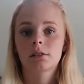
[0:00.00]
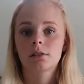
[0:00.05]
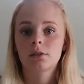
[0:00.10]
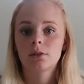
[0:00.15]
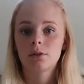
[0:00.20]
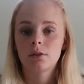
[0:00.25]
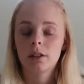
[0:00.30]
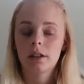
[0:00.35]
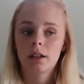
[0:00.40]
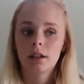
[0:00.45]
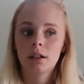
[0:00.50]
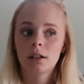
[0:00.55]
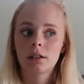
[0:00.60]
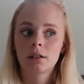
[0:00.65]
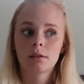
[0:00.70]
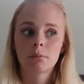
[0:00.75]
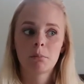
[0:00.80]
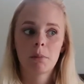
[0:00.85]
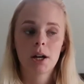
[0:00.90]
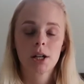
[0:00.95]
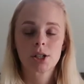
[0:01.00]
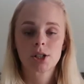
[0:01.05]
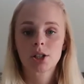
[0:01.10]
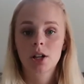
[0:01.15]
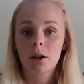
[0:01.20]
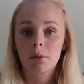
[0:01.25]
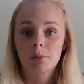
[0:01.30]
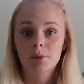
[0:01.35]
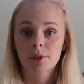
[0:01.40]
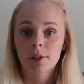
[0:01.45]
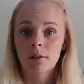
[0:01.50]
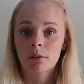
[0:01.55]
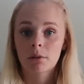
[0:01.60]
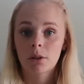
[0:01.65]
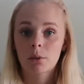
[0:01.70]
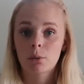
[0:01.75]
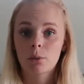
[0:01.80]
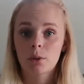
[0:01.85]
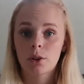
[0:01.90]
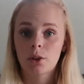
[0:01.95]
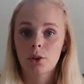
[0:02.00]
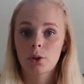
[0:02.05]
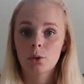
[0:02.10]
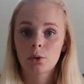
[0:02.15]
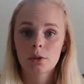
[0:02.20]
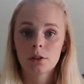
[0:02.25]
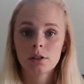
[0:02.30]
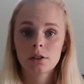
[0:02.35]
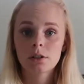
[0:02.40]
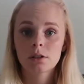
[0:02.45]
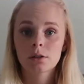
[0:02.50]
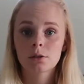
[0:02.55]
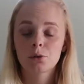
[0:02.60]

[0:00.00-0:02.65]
Do they match up somewhat with yours?